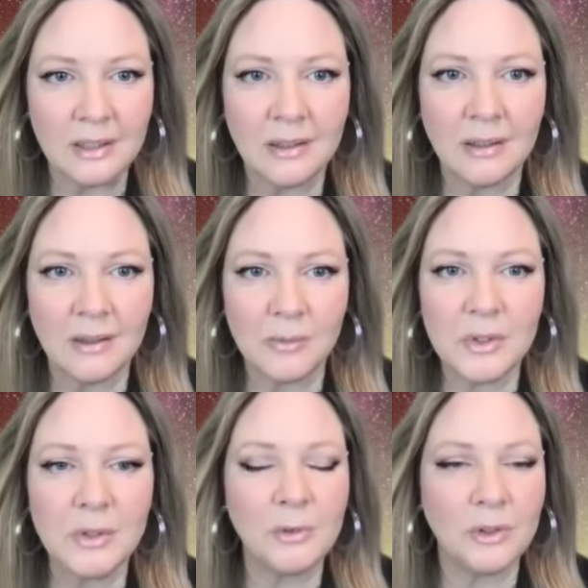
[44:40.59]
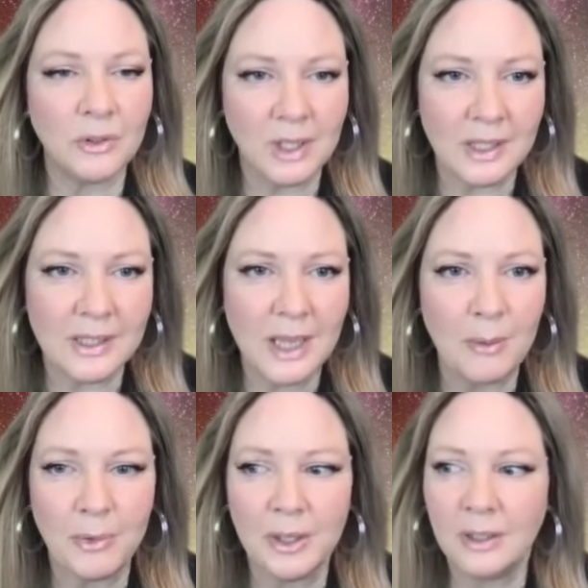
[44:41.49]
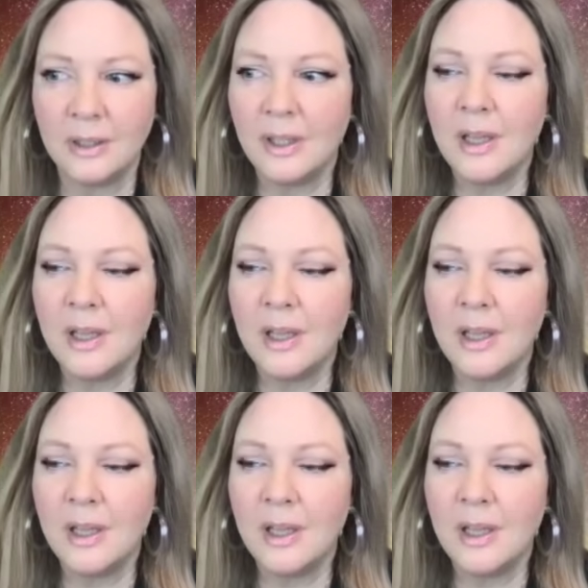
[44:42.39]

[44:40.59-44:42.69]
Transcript: Um, similar things happen,